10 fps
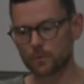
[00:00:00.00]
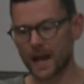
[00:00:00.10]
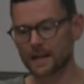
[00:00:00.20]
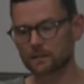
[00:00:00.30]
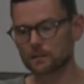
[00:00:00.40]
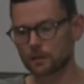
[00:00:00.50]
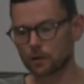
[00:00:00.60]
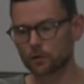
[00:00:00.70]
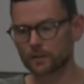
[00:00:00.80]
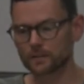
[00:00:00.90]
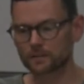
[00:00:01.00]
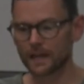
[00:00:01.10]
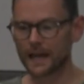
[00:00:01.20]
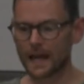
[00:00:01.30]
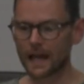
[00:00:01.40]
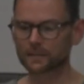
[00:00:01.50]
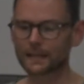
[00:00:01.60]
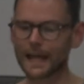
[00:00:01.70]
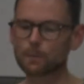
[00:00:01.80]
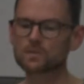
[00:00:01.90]
brands, and slogans as
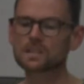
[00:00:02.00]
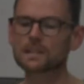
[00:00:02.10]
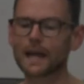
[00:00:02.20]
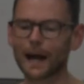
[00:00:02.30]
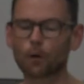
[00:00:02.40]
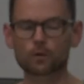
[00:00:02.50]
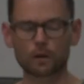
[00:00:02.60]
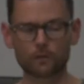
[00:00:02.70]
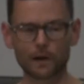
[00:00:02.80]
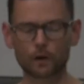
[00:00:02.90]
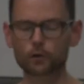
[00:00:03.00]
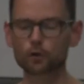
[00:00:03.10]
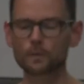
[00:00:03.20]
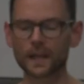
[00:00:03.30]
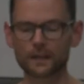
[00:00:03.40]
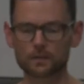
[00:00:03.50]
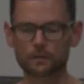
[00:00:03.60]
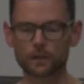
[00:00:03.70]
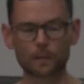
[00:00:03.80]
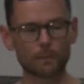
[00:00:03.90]
an emptying out of our communicative
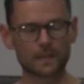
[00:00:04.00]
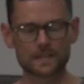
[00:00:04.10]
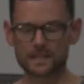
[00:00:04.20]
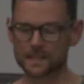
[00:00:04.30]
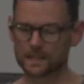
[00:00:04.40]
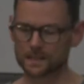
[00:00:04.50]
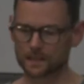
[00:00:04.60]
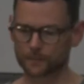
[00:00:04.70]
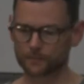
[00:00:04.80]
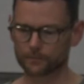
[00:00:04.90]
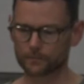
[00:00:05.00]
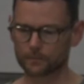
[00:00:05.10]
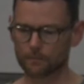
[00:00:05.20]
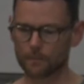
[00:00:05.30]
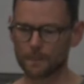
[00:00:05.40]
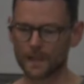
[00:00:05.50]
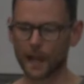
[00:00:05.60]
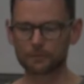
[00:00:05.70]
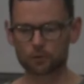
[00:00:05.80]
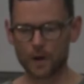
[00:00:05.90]
capabilities.
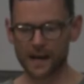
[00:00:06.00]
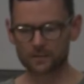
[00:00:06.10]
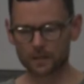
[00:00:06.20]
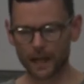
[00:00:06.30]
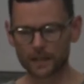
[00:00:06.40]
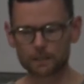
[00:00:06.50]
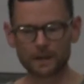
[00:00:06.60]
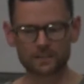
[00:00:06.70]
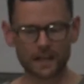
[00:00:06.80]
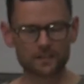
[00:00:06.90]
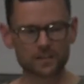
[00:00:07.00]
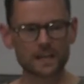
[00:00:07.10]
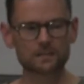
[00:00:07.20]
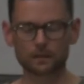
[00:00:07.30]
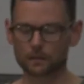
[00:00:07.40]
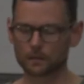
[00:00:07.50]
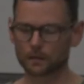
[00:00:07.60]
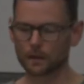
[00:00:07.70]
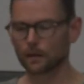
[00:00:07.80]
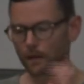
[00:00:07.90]
Abstraction and specialization,
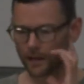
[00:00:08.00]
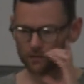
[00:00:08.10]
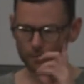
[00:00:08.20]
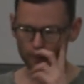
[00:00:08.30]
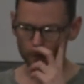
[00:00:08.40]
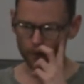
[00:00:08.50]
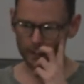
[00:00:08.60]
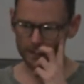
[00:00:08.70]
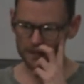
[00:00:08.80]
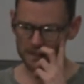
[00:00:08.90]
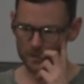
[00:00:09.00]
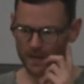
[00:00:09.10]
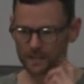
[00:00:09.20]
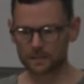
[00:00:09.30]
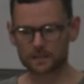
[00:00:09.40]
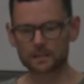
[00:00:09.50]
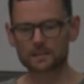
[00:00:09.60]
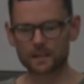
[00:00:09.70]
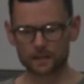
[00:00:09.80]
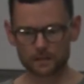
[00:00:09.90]
as Debord and the Situationist
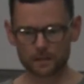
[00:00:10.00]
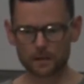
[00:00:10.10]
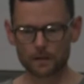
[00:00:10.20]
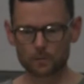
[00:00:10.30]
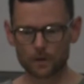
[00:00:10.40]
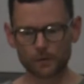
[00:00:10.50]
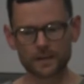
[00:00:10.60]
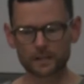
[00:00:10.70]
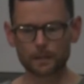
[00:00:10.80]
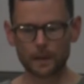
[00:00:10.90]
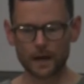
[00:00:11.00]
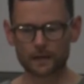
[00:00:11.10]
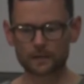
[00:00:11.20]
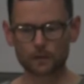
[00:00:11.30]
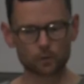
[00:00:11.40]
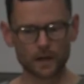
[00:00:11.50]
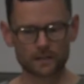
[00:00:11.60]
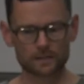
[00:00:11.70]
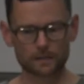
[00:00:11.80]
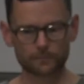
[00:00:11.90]
said, referencing Marx and Lukács.